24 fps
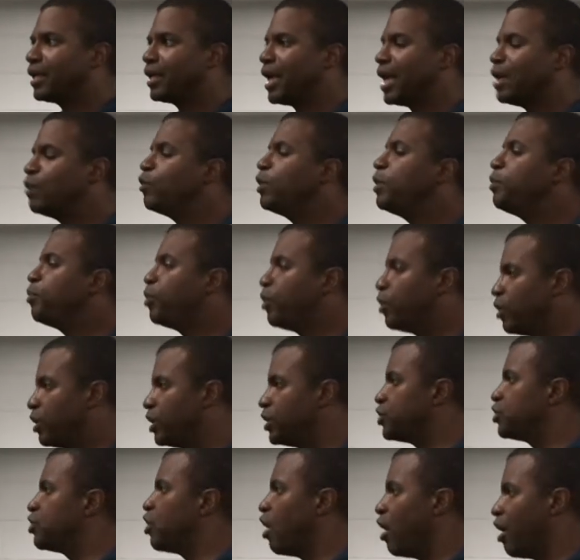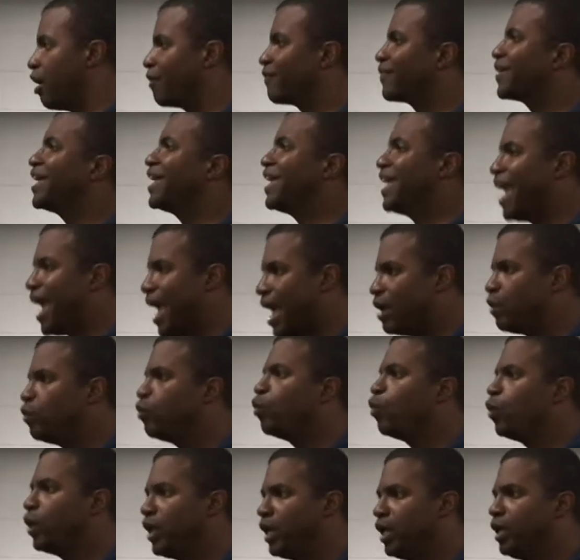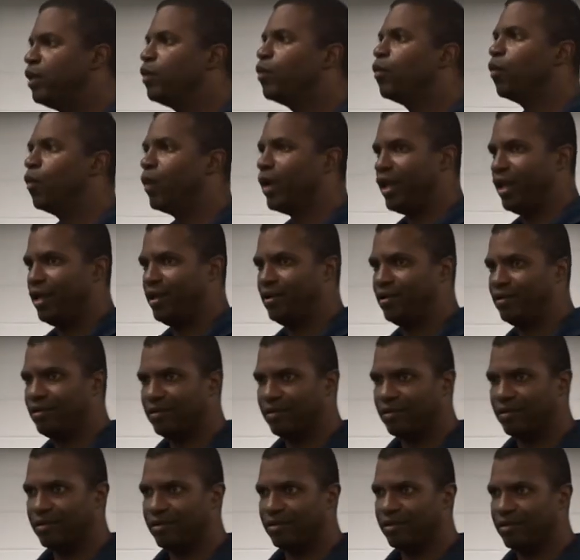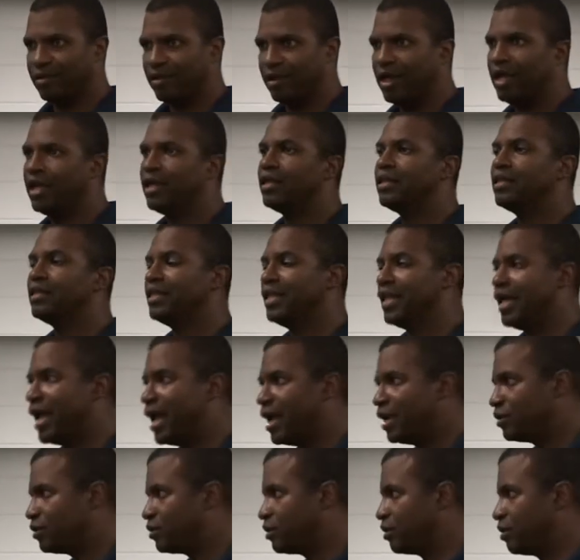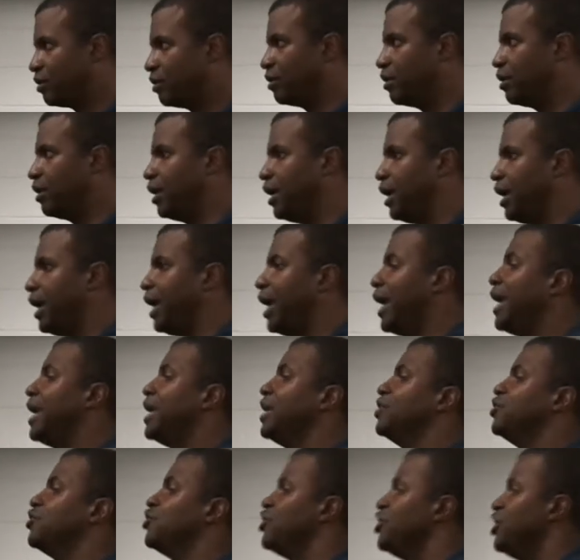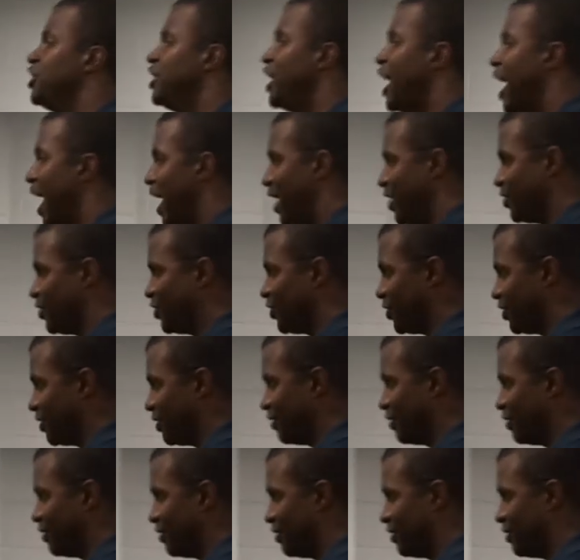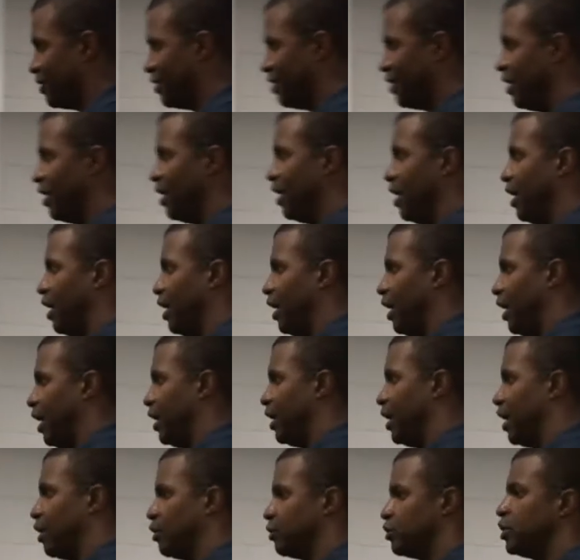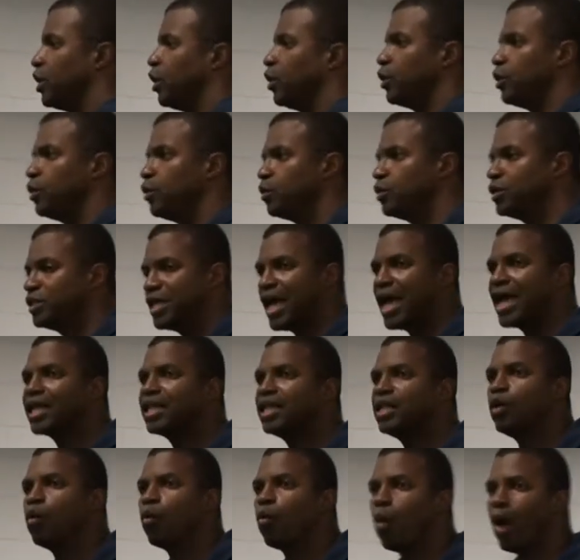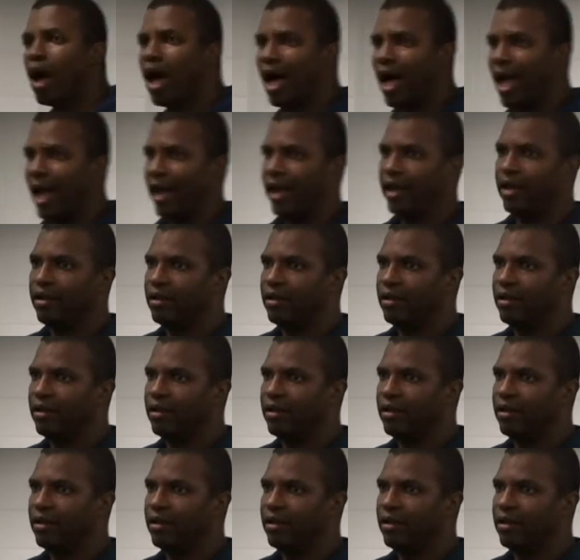Can we pull this off? Can we win? The answer is yes. And I'll tell you exactly why.